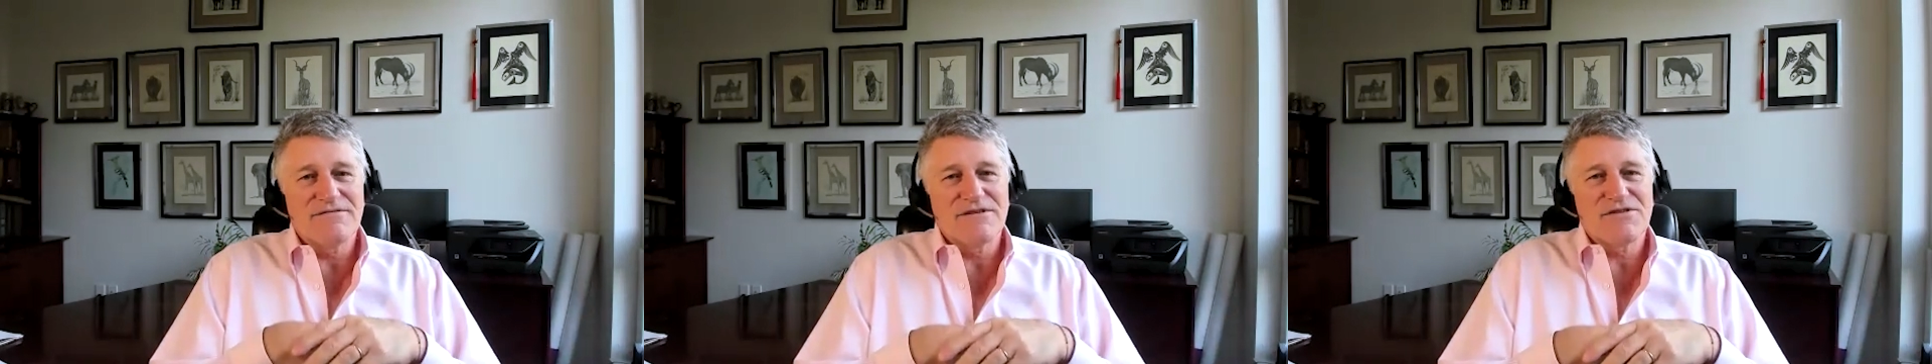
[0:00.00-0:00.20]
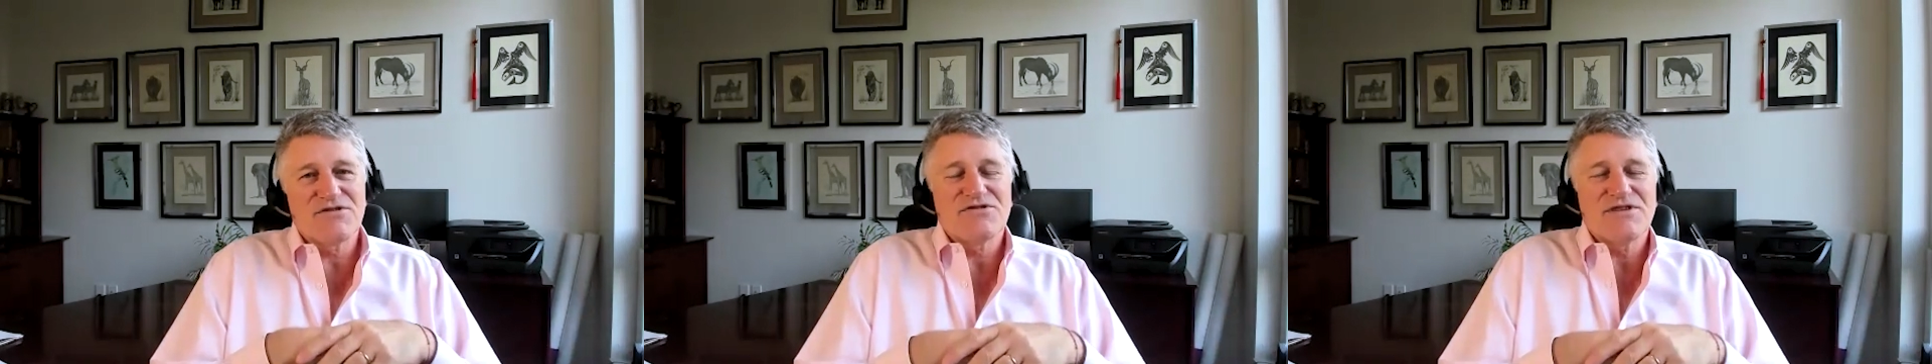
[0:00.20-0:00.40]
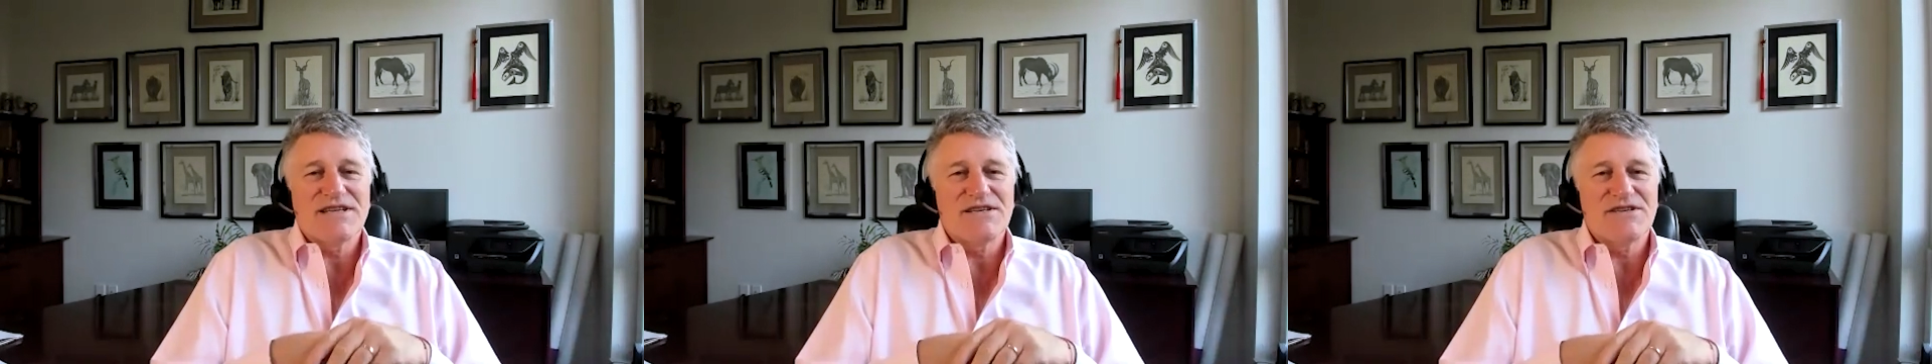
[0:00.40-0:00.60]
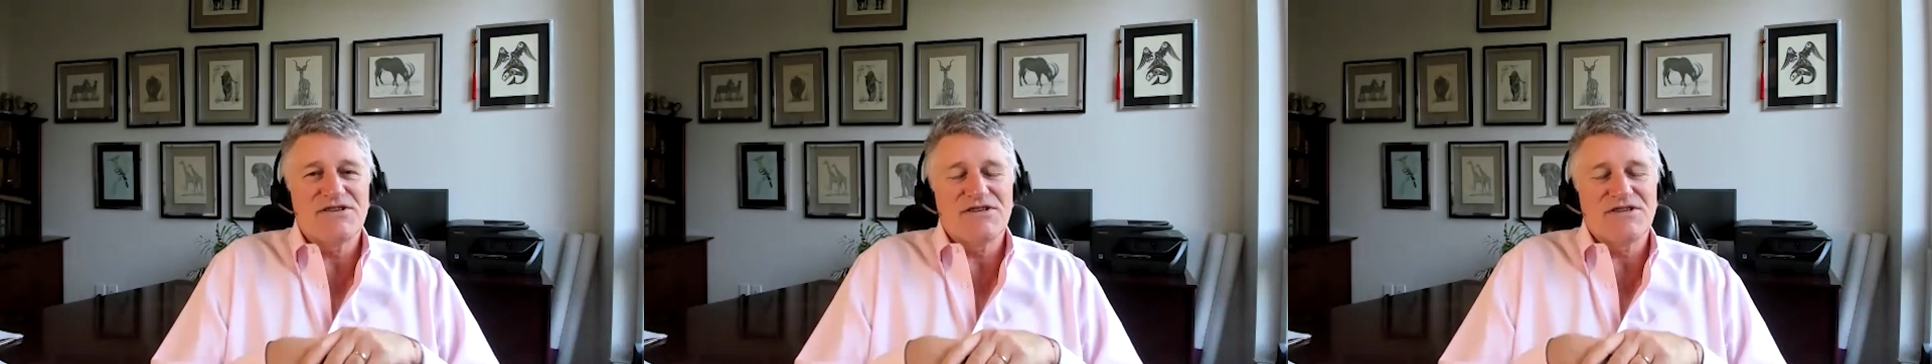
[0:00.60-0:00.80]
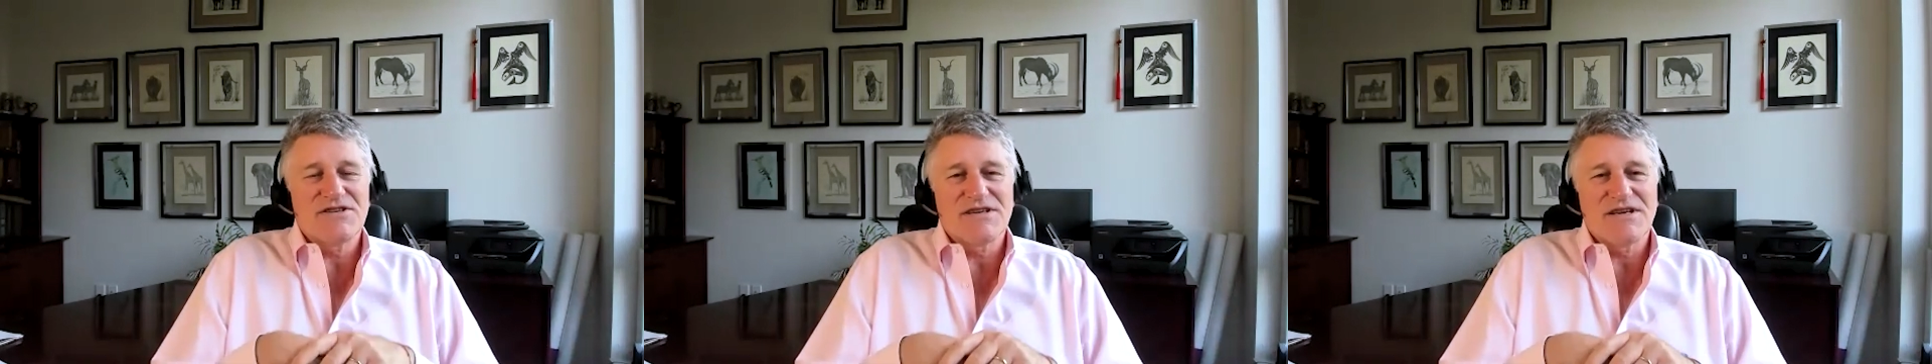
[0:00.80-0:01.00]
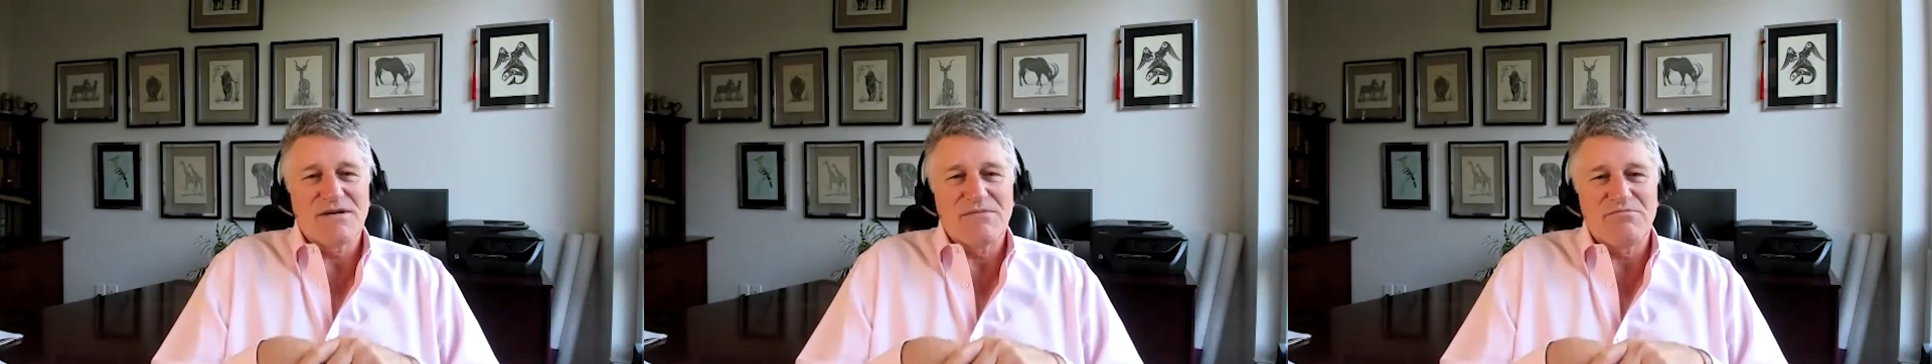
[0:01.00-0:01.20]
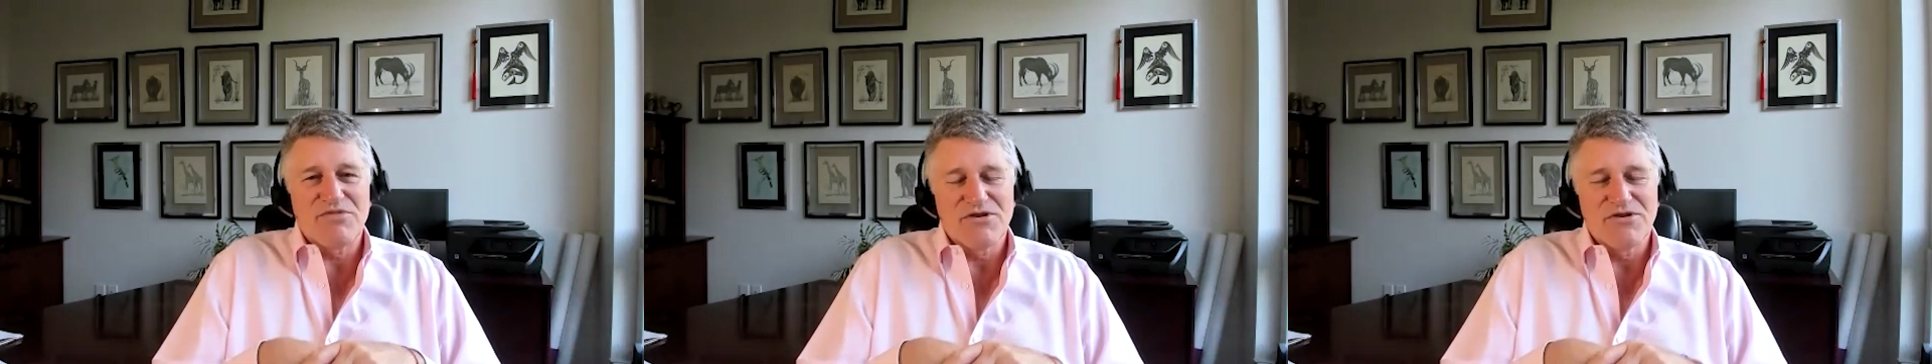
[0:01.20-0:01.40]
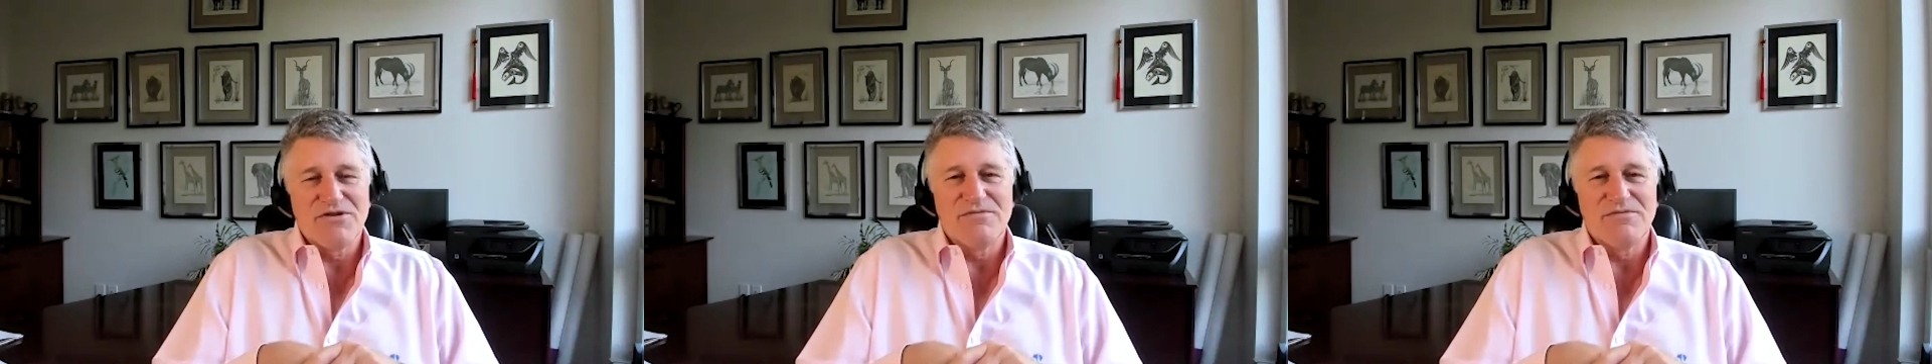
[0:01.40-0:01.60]
the strategy to get
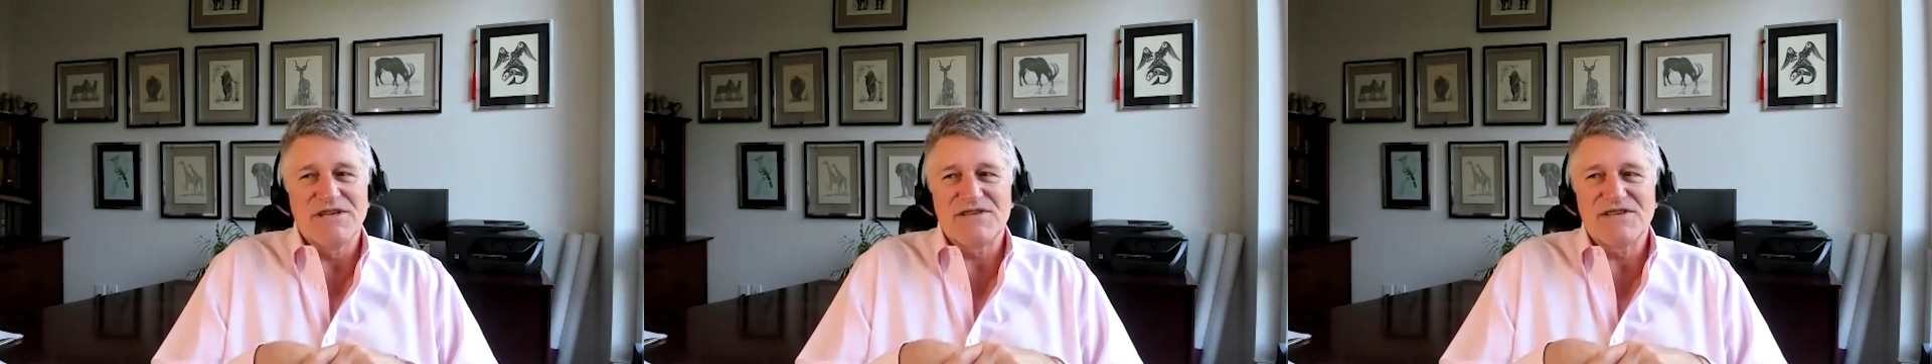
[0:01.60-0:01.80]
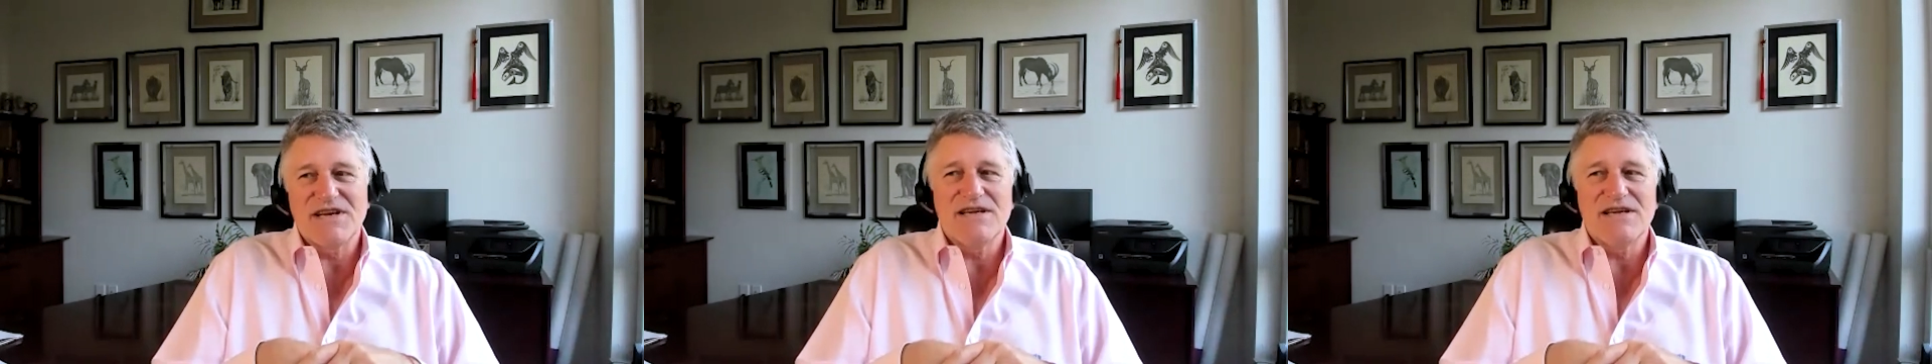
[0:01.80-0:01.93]
permits